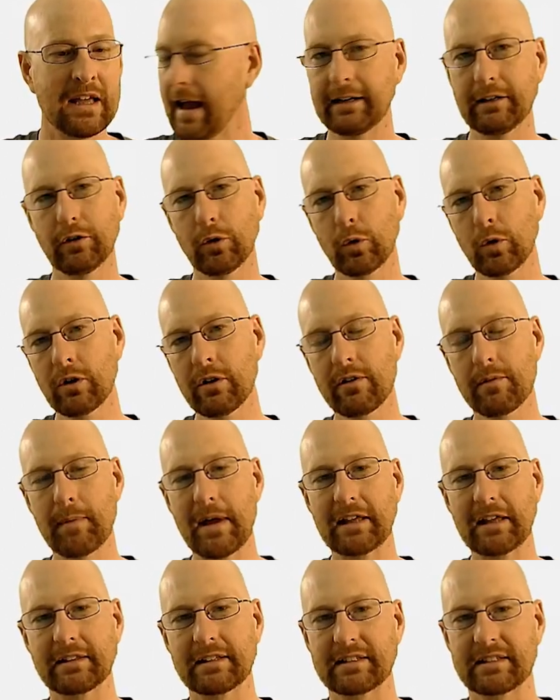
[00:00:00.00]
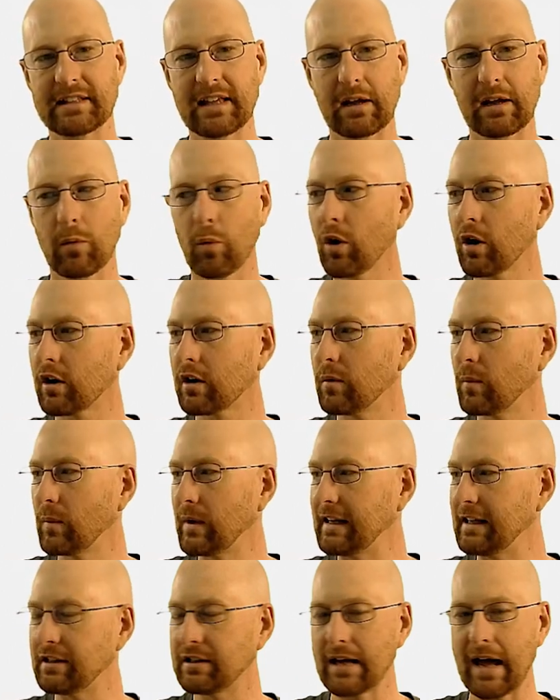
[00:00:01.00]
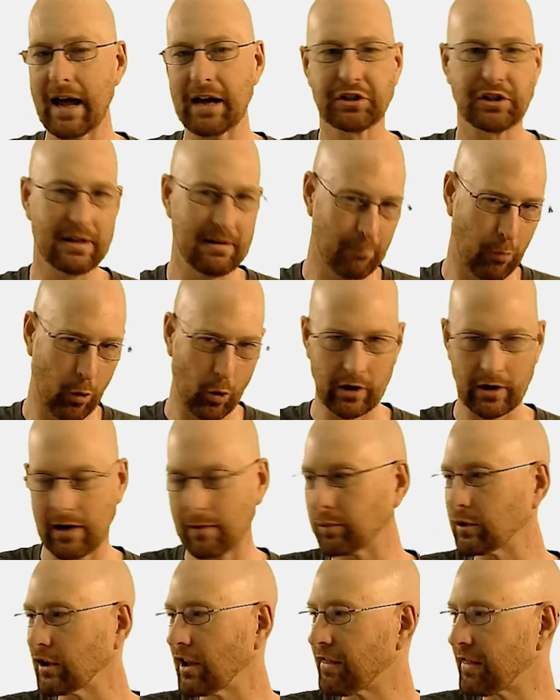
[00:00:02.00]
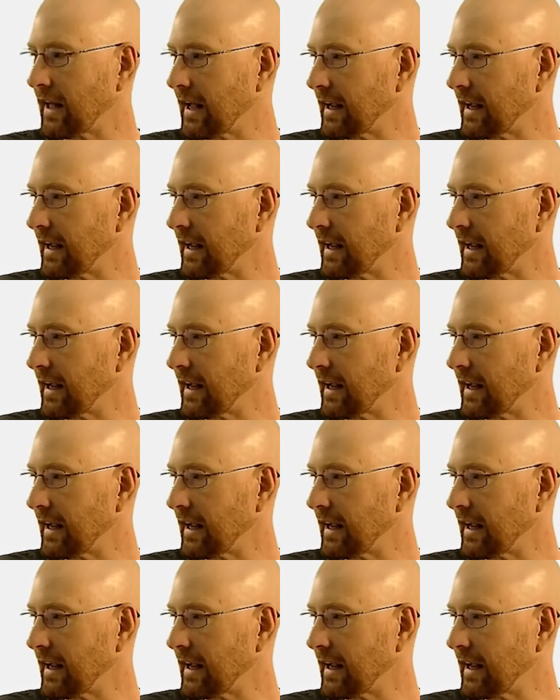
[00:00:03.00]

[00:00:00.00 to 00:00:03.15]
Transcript: And in order to make this thing work, we need to actually import a couple of